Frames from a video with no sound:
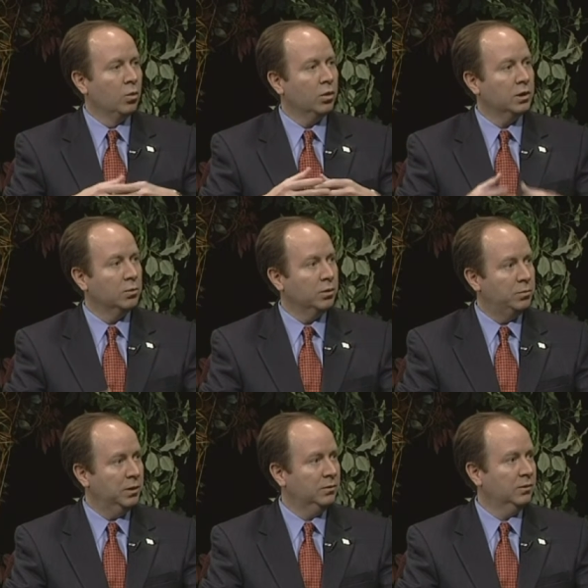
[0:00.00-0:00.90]
working
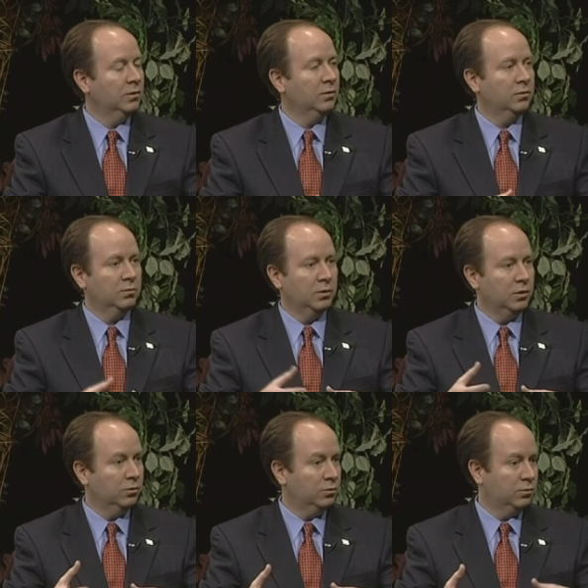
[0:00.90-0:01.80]
with businesses,
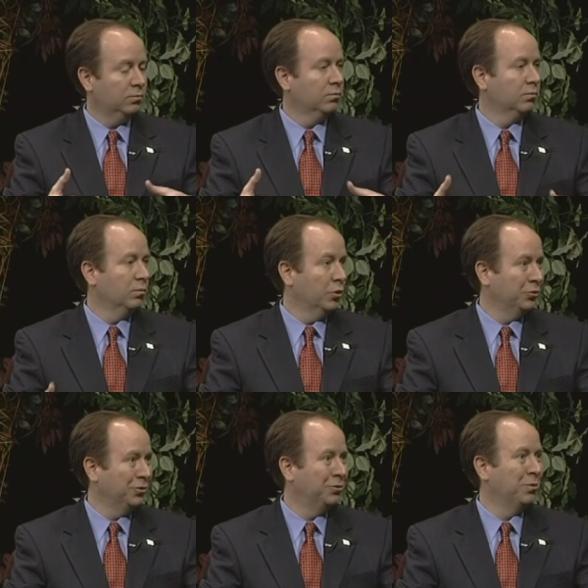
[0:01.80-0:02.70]
either
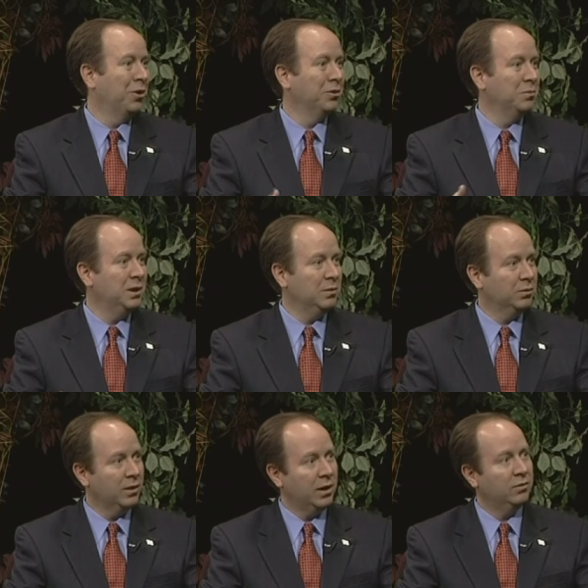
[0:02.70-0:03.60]
mostly small and
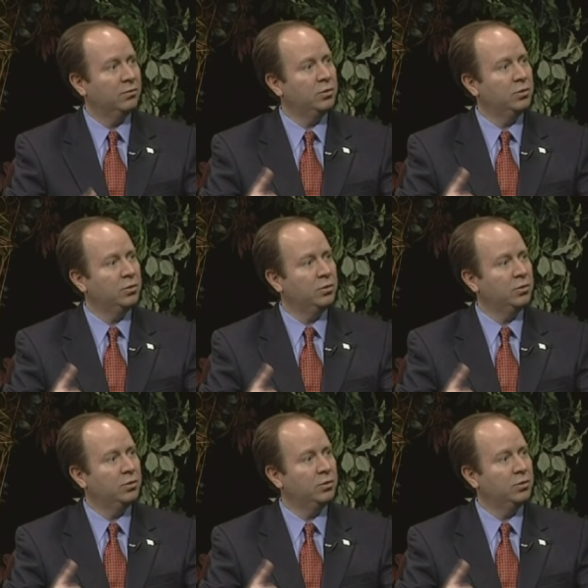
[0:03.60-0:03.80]
medium sized,